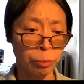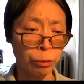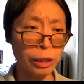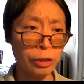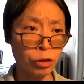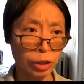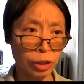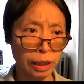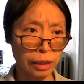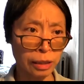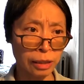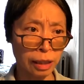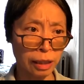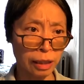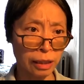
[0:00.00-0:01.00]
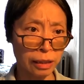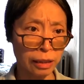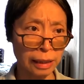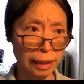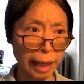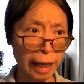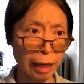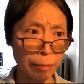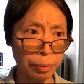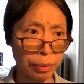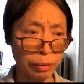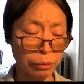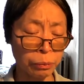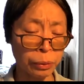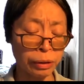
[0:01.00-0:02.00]
bridge this gap,
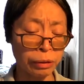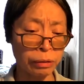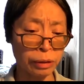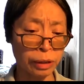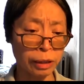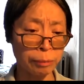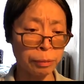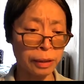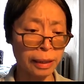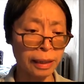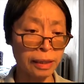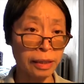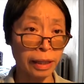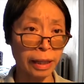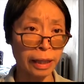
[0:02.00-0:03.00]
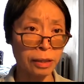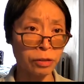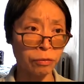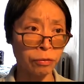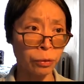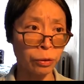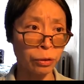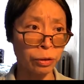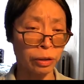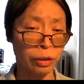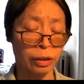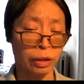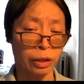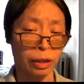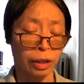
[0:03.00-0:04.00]
where the police ask
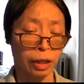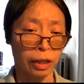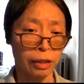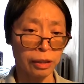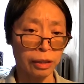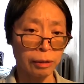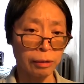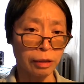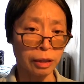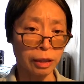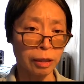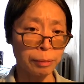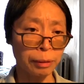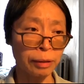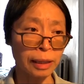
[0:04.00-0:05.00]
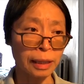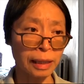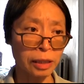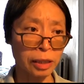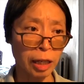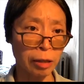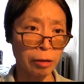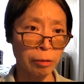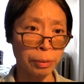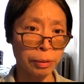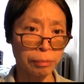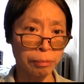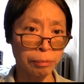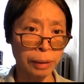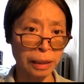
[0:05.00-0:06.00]
for the community's
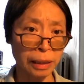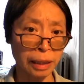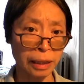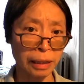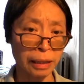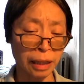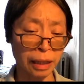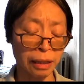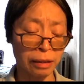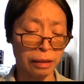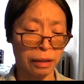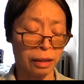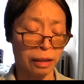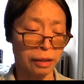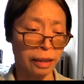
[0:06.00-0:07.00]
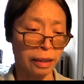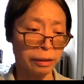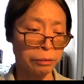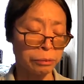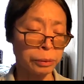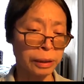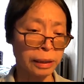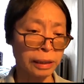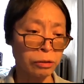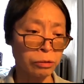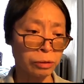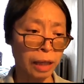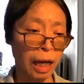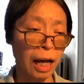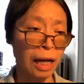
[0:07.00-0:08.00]
help, but then they really
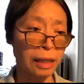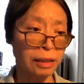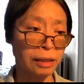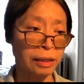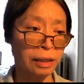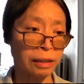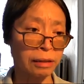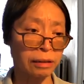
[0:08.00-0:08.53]
do not